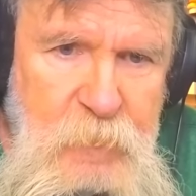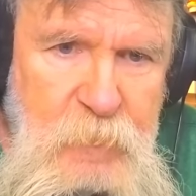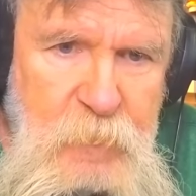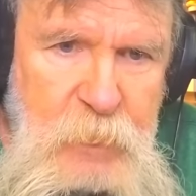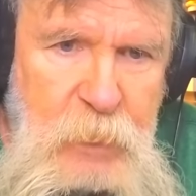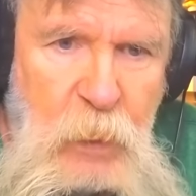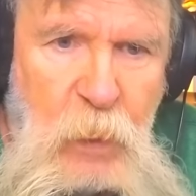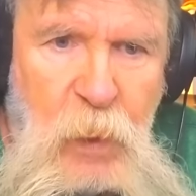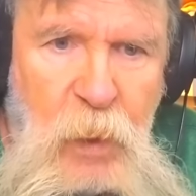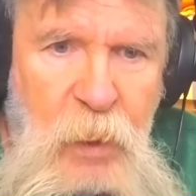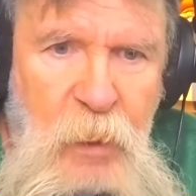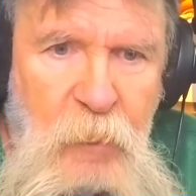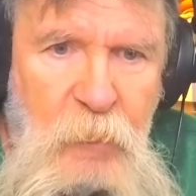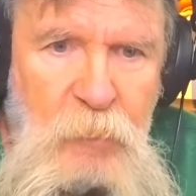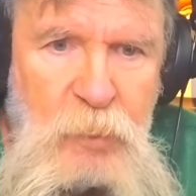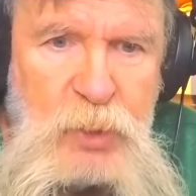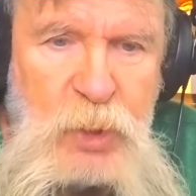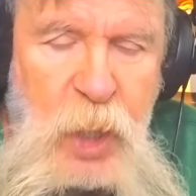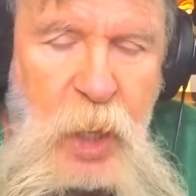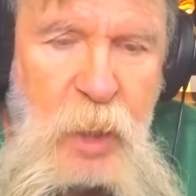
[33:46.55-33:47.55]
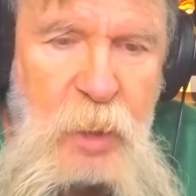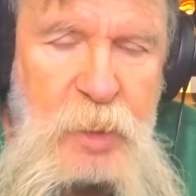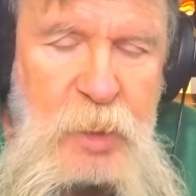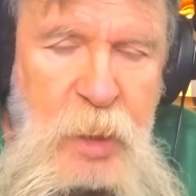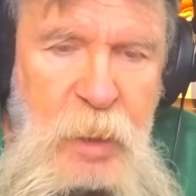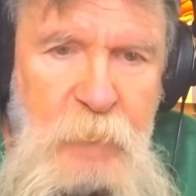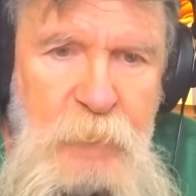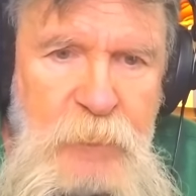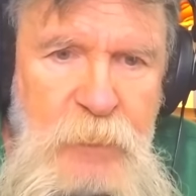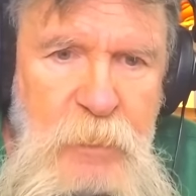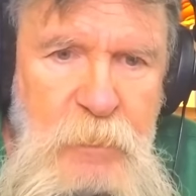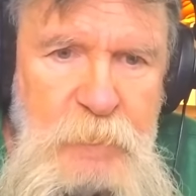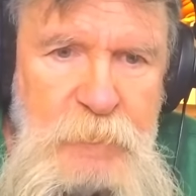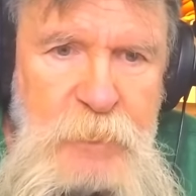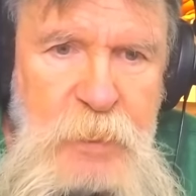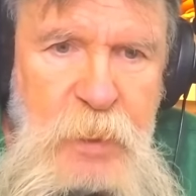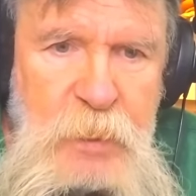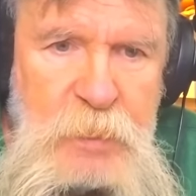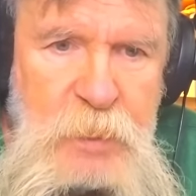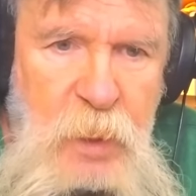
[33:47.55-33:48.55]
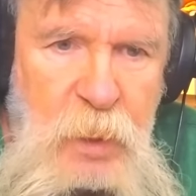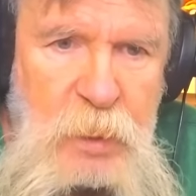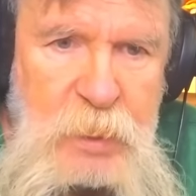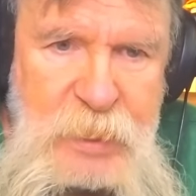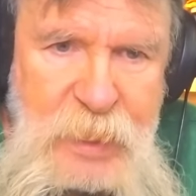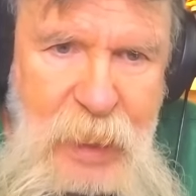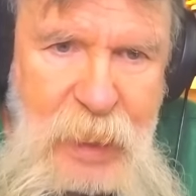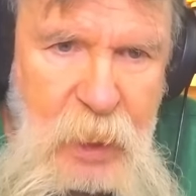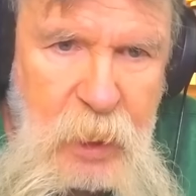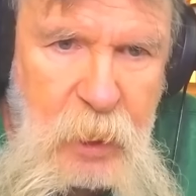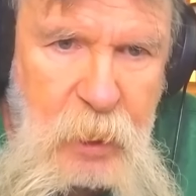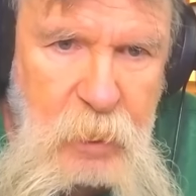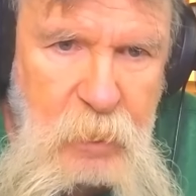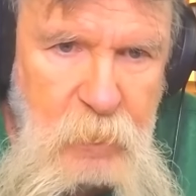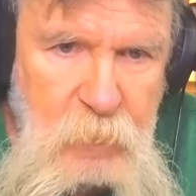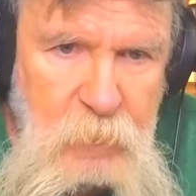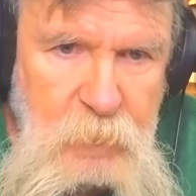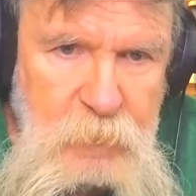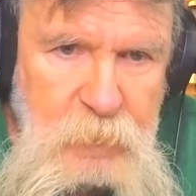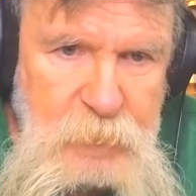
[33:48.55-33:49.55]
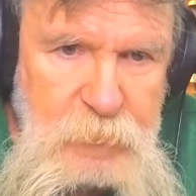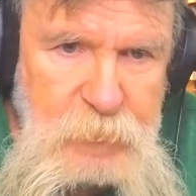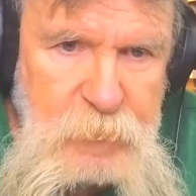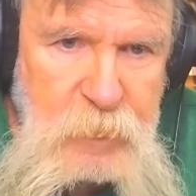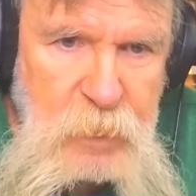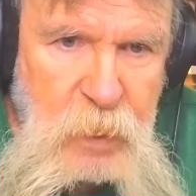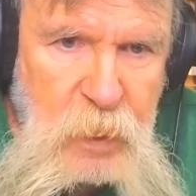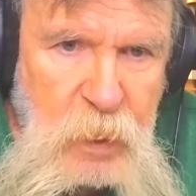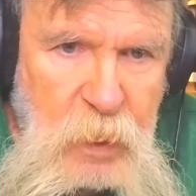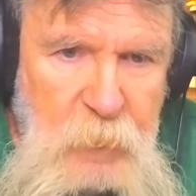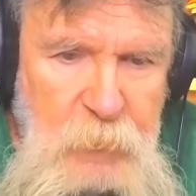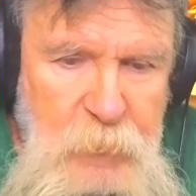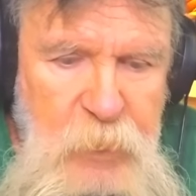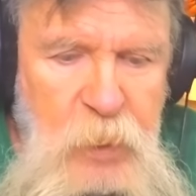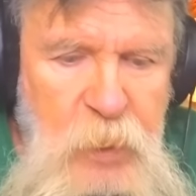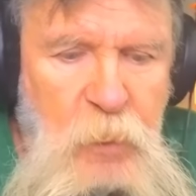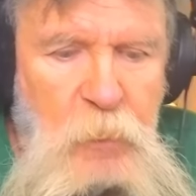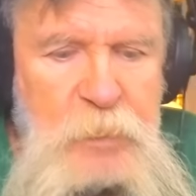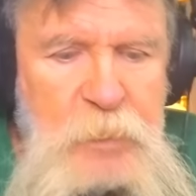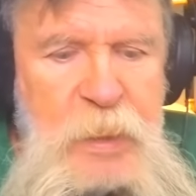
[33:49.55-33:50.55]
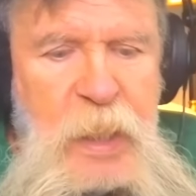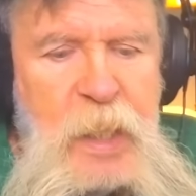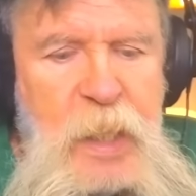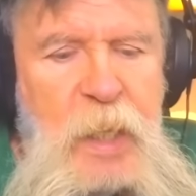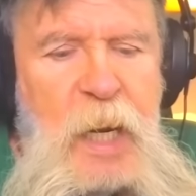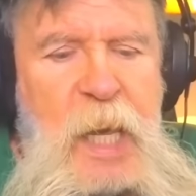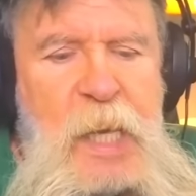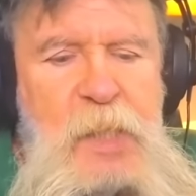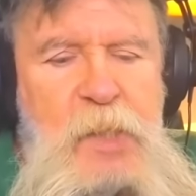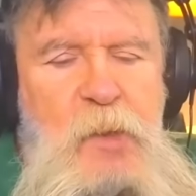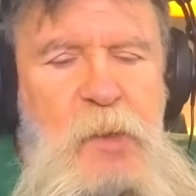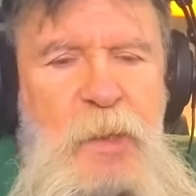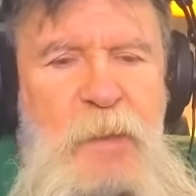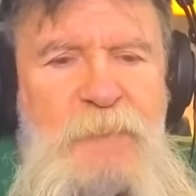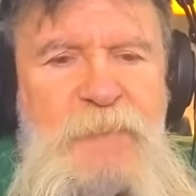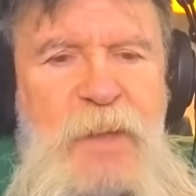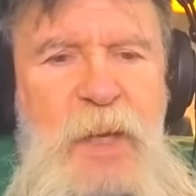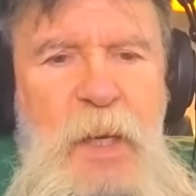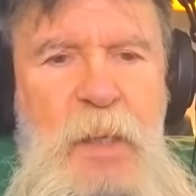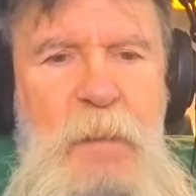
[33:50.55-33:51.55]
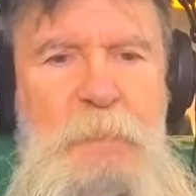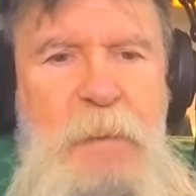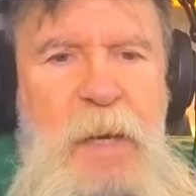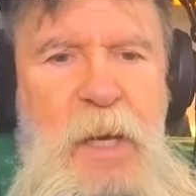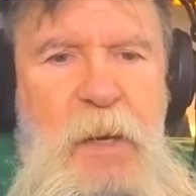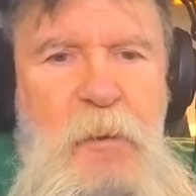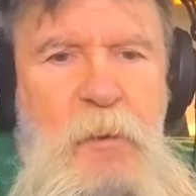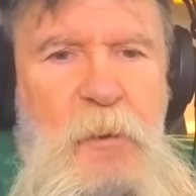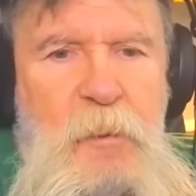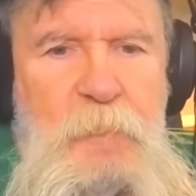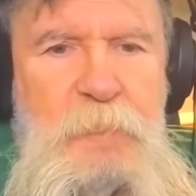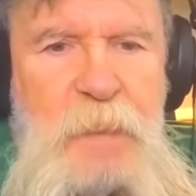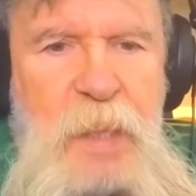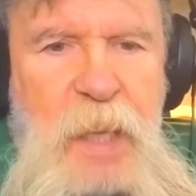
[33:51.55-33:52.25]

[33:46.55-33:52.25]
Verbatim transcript: very little chance of succeeding you know, TNA could have done better